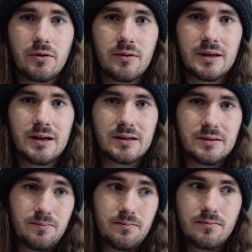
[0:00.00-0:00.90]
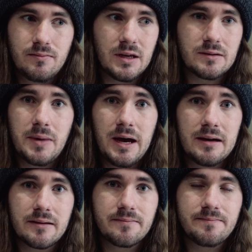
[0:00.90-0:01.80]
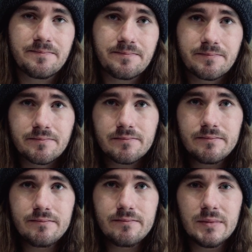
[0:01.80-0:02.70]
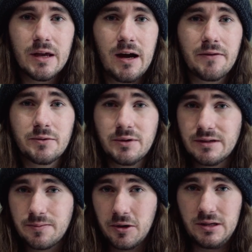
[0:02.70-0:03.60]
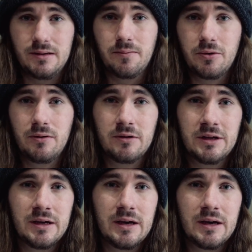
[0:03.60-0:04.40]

doing the next part. Afterwards, it's pretty simple.